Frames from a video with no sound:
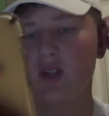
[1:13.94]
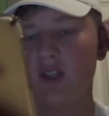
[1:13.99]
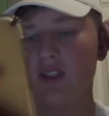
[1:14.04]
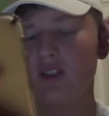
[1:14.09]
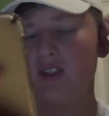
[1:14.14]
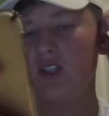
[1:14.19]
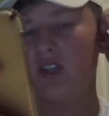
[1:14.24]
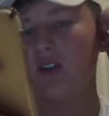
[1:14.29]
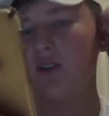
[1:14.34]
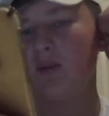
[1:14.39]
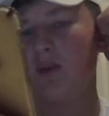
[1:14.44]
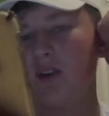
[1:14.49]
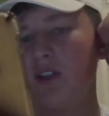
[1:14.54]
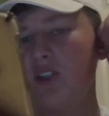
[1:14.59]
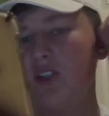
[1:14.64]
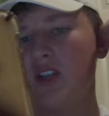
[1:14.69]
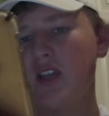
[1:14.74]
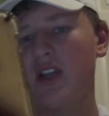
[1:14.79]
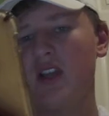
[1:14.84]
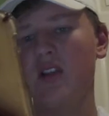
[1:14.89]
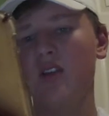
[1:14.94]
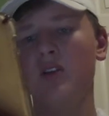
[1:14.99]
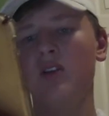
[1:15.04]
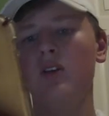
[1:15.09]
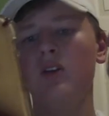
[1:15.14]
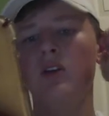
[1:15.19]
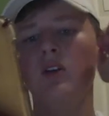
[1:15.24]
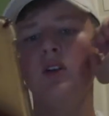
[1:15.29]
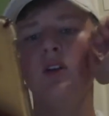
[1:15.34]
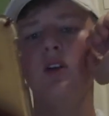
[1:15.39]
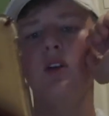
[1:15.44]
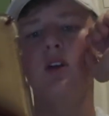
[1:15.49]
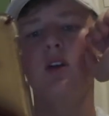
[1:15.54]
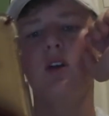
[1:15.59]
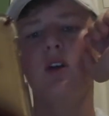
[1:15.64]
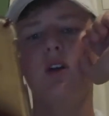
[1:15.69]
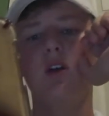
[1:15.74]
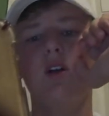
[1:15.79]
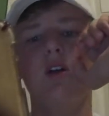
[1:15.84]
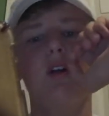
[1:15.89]
I started my channel
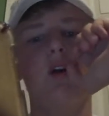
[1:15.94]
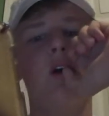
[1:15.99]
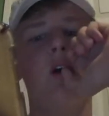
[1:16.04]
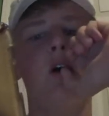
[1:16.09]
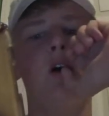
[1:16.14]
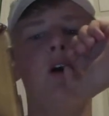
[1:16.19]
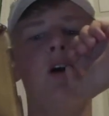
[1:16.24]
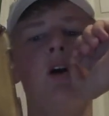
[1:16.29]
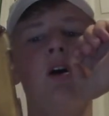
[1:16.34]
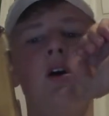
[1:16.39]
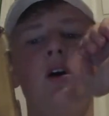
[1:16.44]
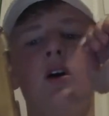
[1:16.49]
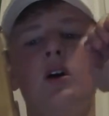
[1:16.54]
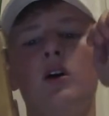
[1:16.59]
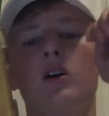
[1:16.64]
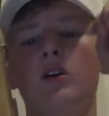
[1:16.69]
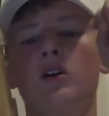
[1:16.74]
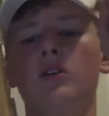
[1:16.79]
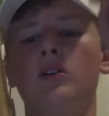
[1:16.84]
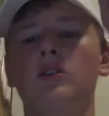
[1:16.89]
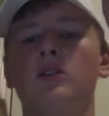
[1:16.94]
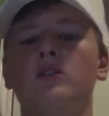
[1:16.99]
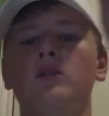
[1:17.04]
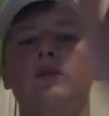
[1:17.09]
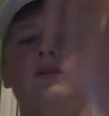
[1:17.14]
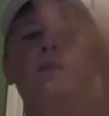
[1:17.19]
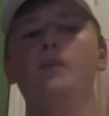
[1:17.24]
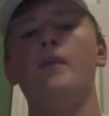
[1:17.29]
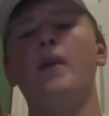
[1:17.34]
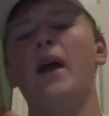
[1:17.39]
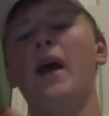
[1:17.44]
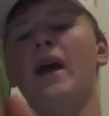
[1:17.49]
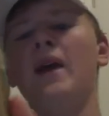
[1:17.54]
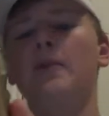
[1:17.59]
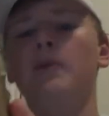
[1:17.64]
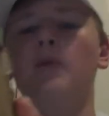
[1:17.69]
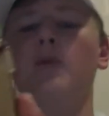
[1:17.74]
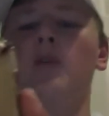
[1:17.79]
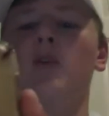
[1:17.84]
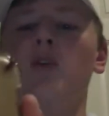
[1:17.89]
on
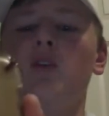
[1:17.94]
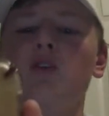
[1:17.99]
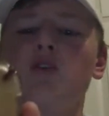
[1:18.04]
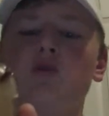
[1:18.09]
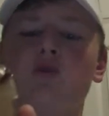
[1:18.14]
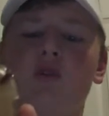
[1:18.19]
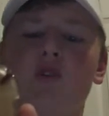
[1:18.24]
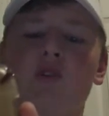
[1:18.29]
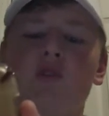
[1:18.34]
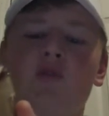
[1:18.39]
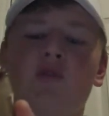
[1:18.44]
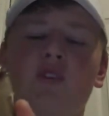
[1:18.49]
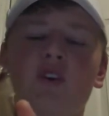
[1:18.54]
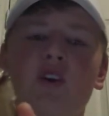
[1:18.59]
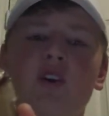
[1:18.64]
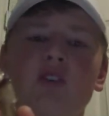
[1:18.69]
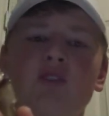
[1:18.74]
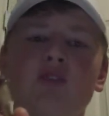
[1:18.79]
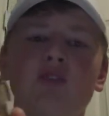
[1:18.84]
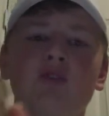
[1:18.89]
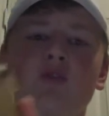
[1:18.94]
April 21st,